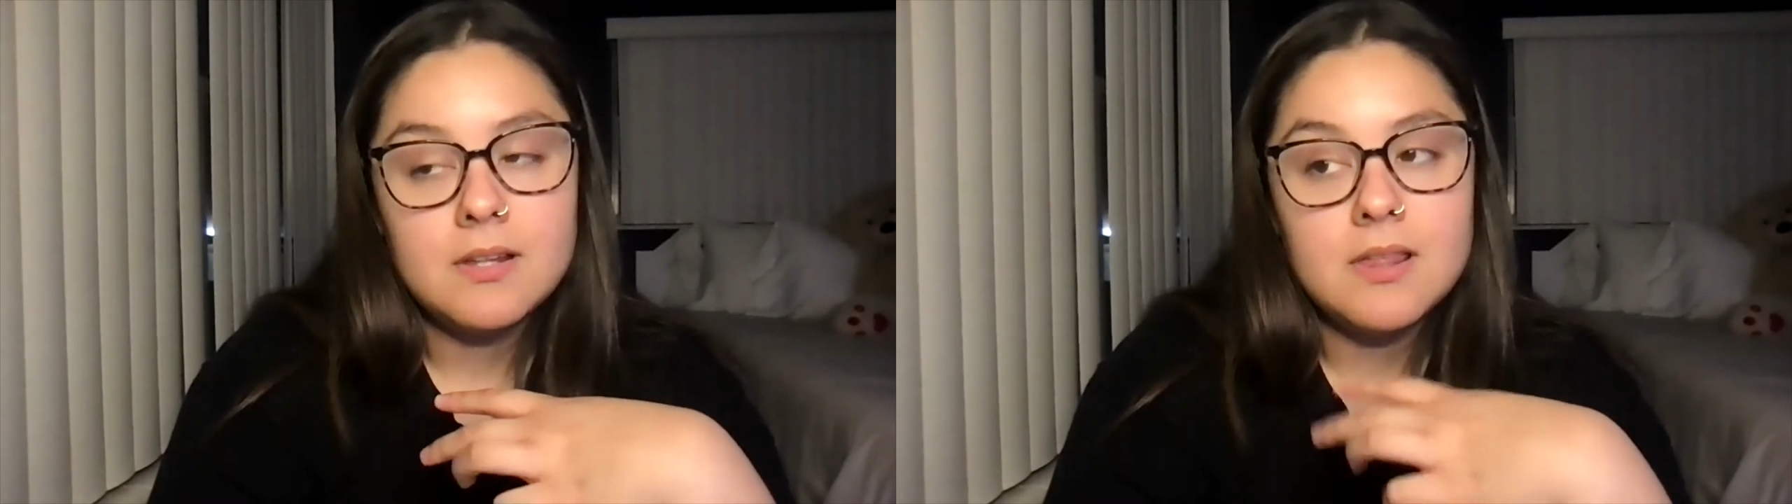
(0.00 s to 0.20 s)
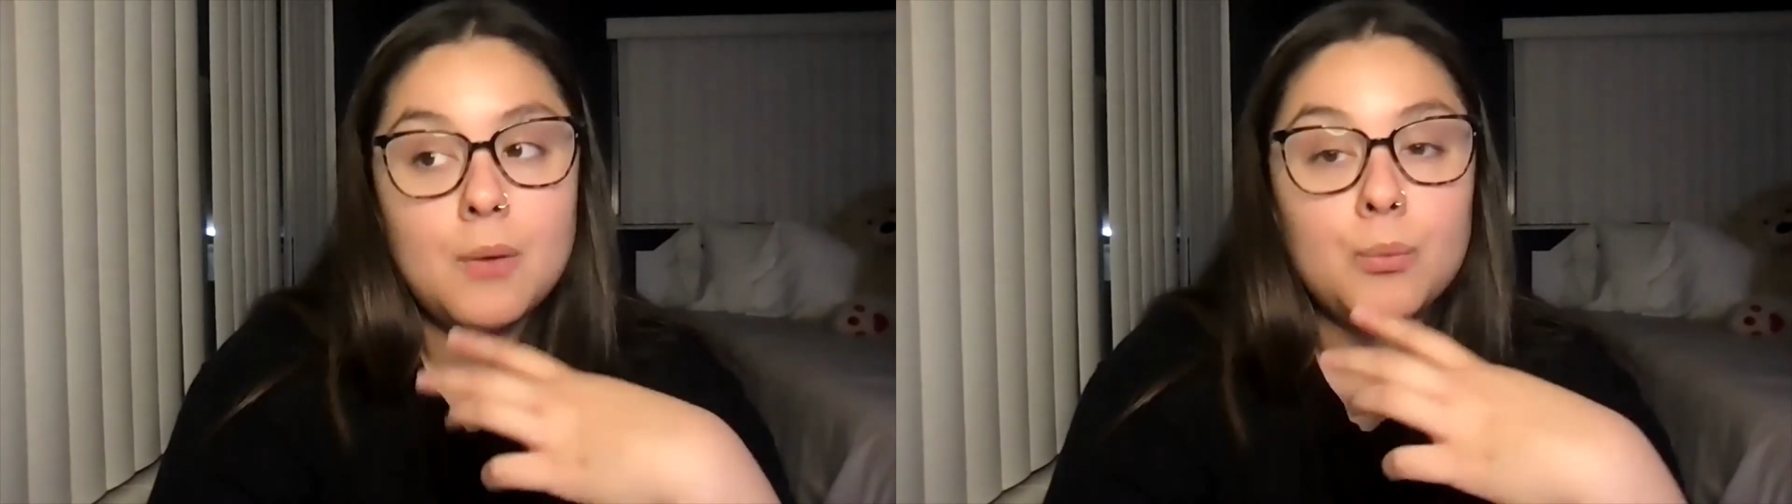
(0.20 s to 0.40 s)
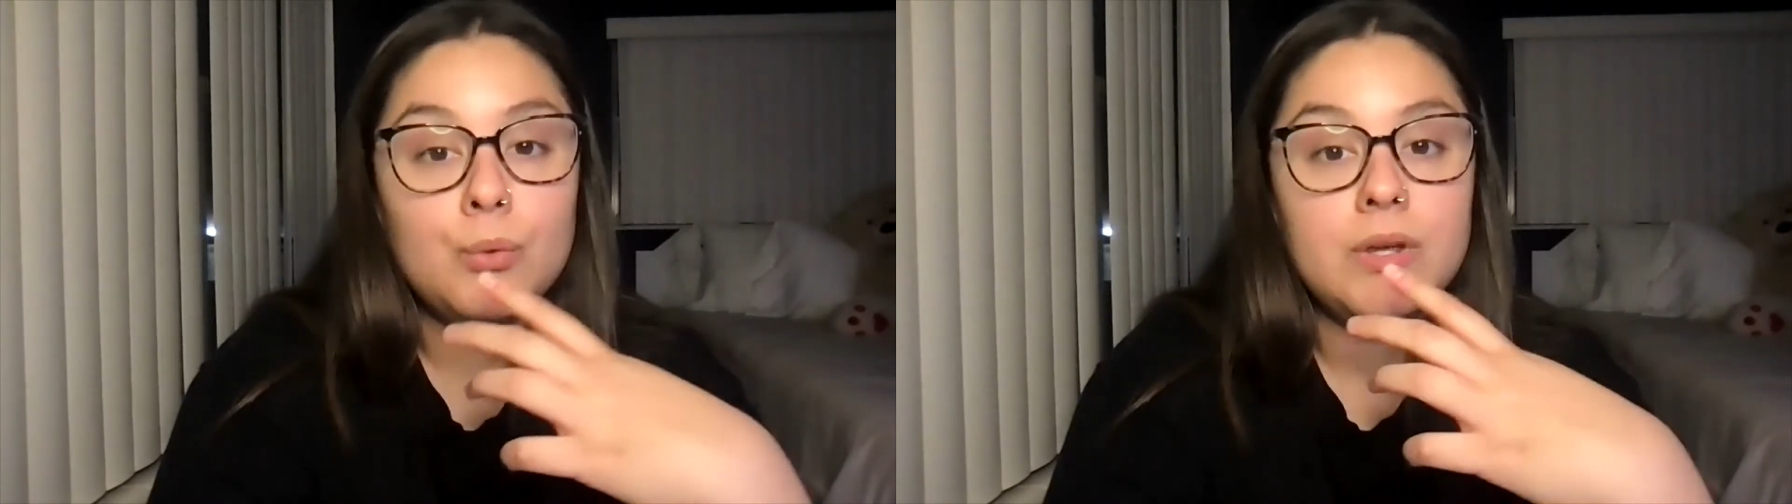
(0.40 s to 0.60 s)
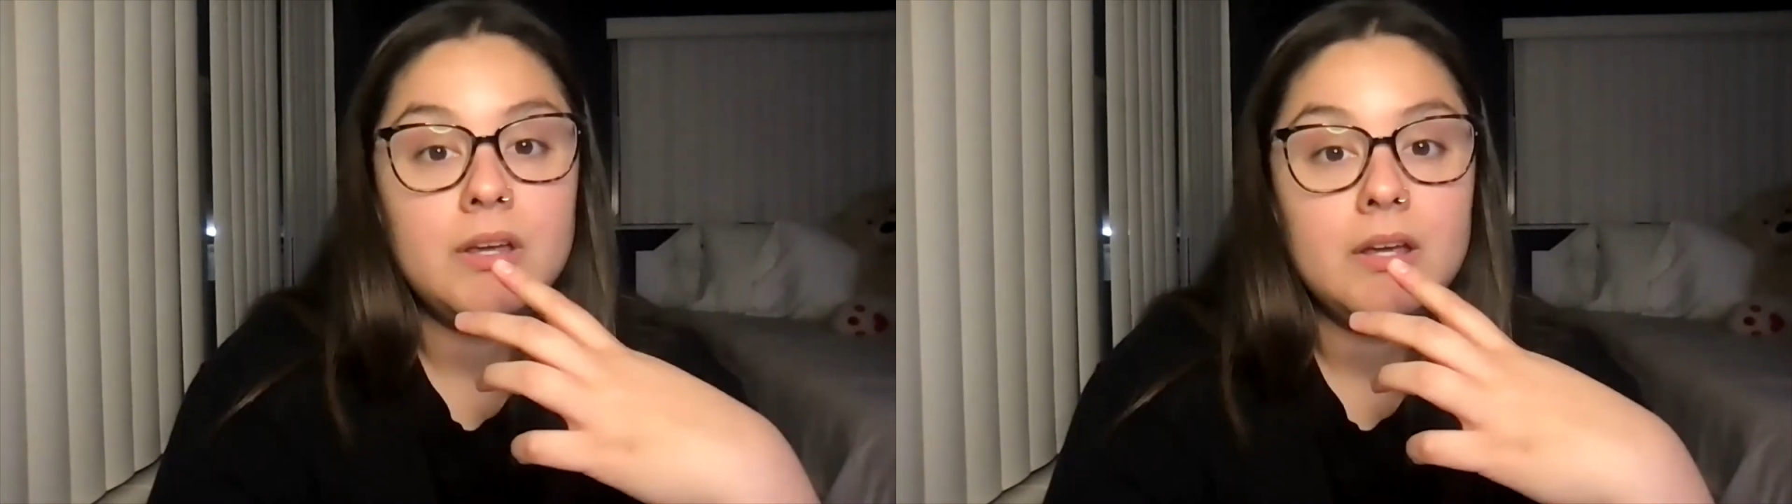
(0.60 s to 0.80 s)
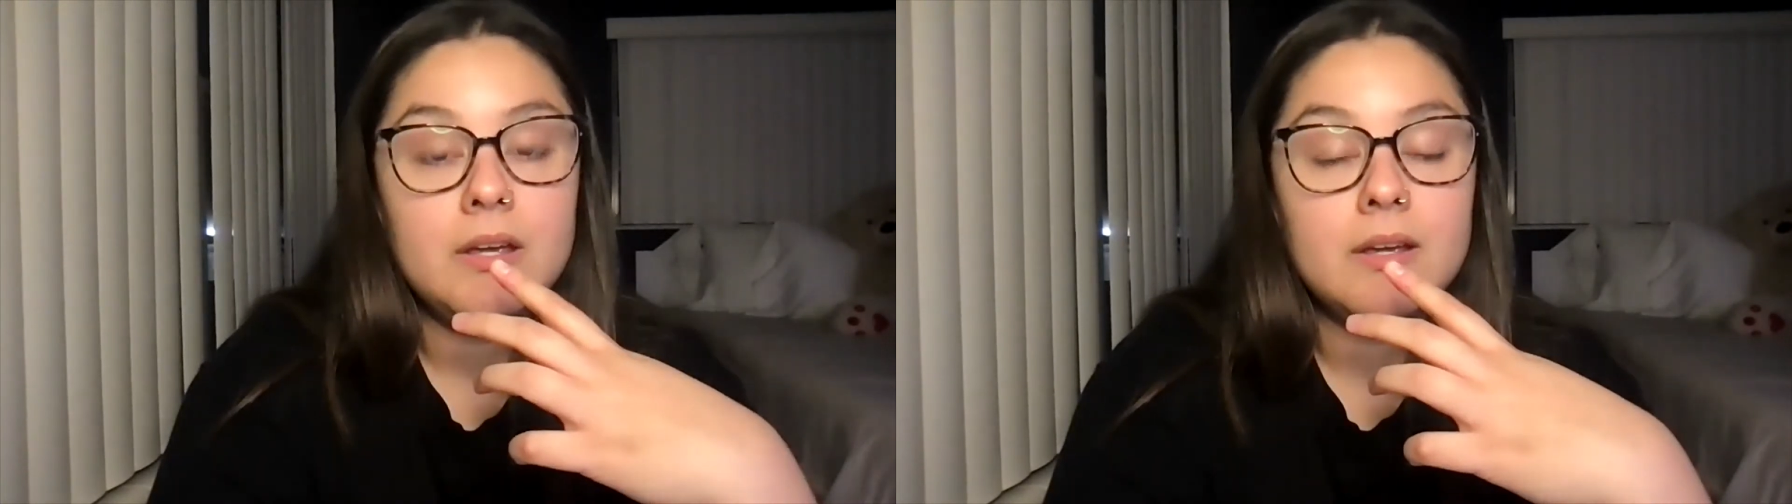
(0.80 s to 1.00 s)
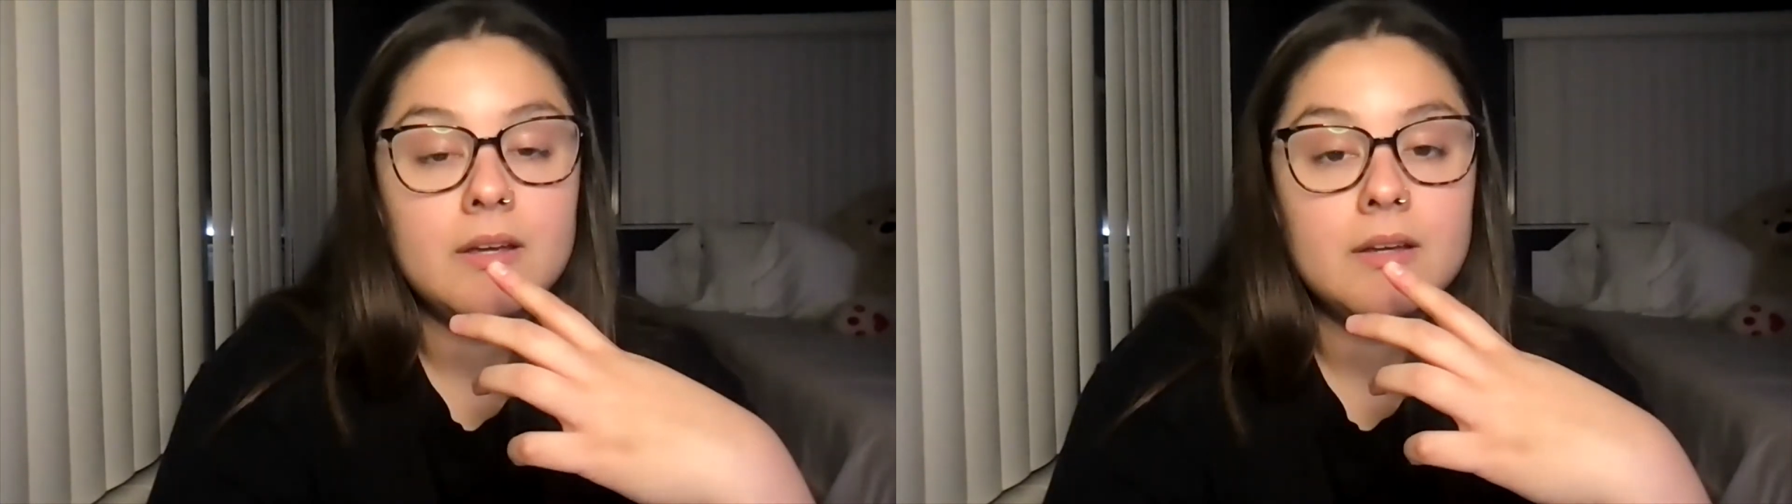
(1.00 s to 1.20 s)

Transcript: that we